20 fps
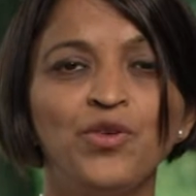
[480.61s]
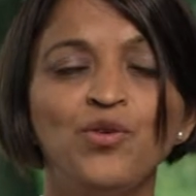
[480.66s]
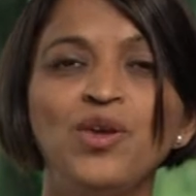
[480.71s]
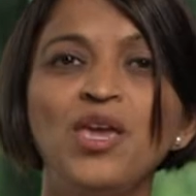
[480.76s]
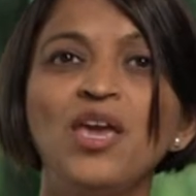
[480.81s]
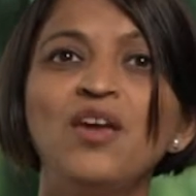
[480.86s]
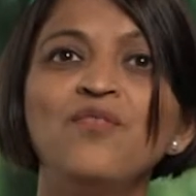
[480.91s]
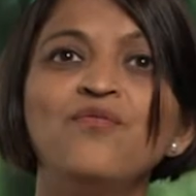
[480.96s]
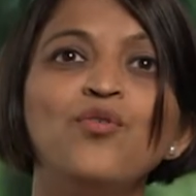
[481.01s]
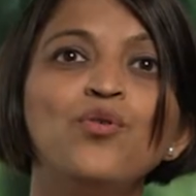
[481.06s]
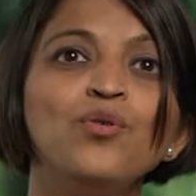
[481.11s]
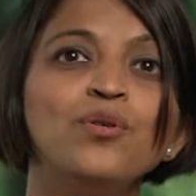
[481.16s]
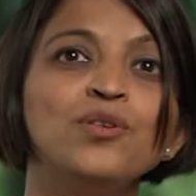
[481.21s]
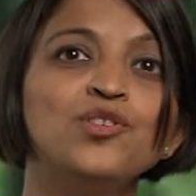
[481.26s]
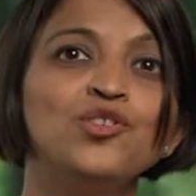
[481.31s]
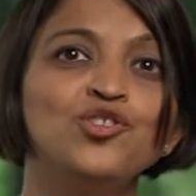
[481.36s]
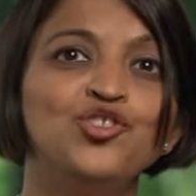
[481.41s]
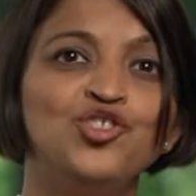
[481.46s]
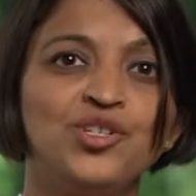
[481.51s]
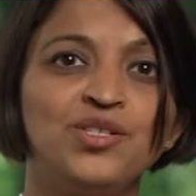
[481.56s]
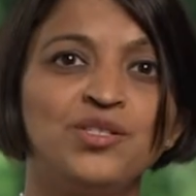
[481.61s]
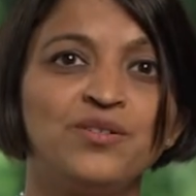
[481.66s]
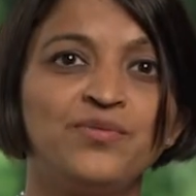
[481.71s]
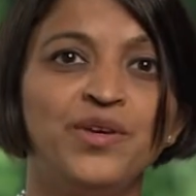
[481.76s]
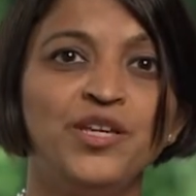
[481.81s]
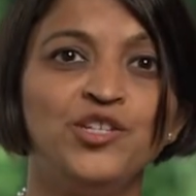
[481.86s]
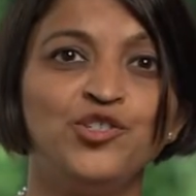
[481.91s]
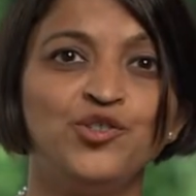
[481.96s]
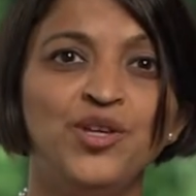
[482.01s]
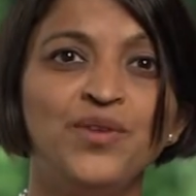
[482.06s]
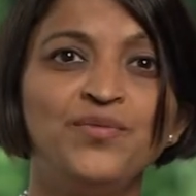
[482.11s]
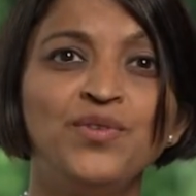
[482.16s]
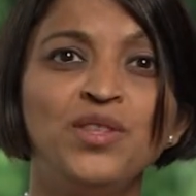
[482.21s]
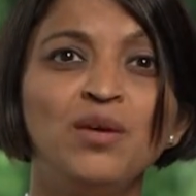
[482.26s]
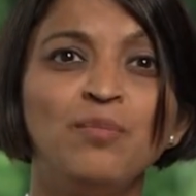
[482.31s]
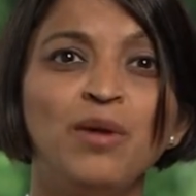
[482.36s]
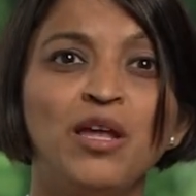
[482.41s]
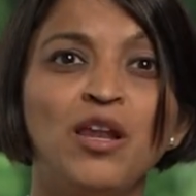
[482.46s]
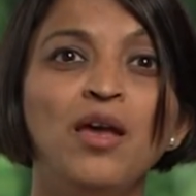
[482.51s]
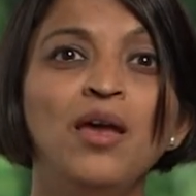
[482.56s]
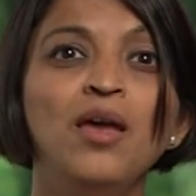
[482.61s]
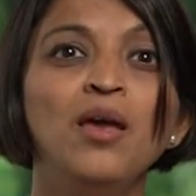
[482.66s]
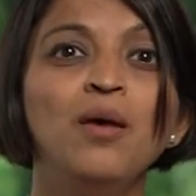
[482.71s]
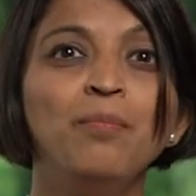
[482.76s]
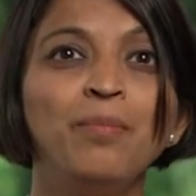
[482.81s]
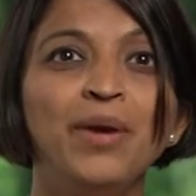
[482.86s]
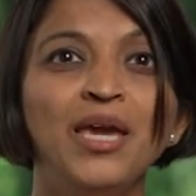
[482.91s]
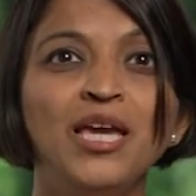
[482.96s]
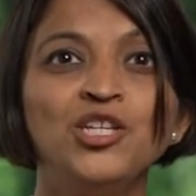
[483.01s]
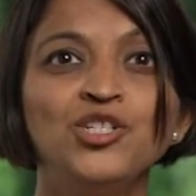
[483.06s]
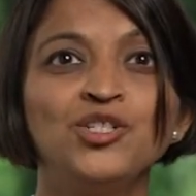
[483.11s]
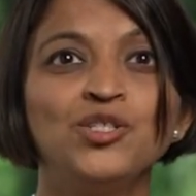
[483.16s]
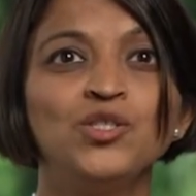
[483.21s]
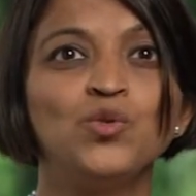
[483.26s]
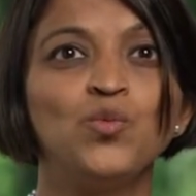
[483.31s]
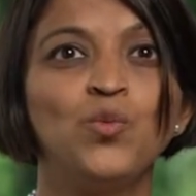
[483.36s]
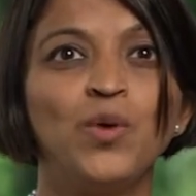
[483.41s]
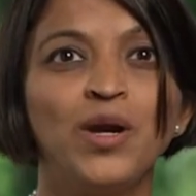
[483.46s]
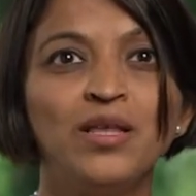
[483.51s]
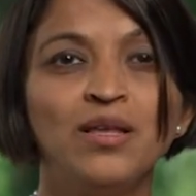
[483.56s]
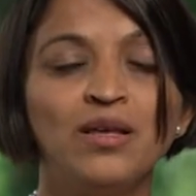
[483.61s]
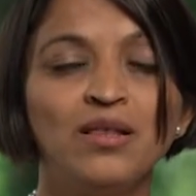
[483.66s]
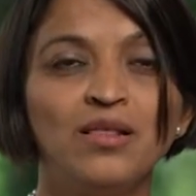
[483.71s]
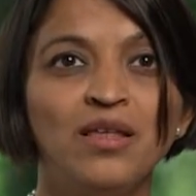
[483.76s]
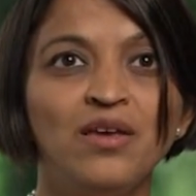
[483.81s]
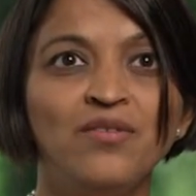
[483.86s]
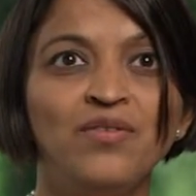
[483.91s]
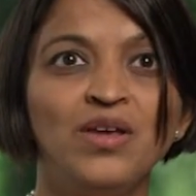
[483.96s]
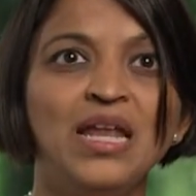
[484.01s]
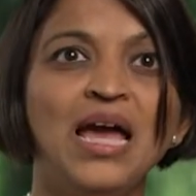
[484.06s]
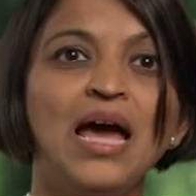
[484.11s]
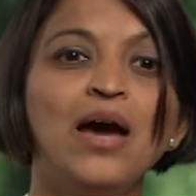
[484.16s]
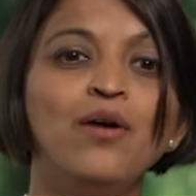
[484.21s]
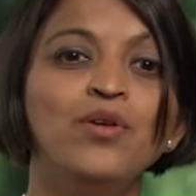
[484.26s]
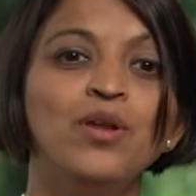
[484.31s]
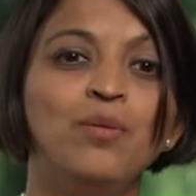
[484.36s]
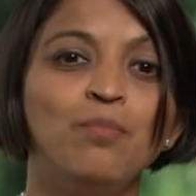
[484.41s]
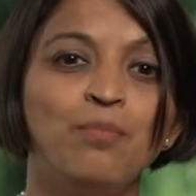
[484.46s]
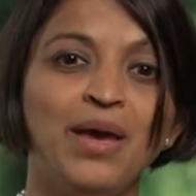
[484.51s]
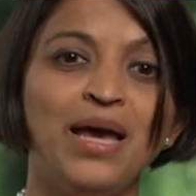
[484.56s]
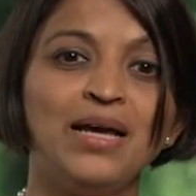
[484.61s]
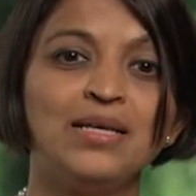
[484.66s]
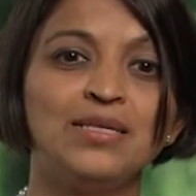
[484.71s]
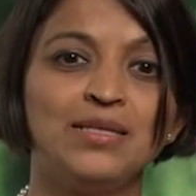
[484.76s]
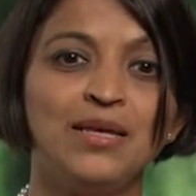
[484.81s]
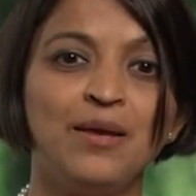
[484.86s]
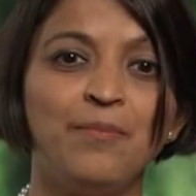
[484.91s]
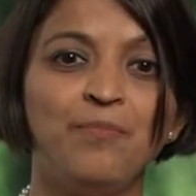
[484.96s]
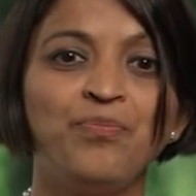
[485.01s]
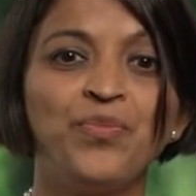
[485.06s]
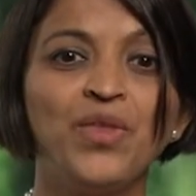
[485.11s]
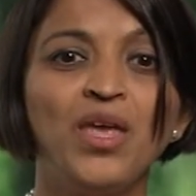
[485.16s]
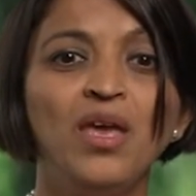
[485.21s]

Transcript: You can't focus on just a region. You have to think about patients, where they live, and how it impacts them.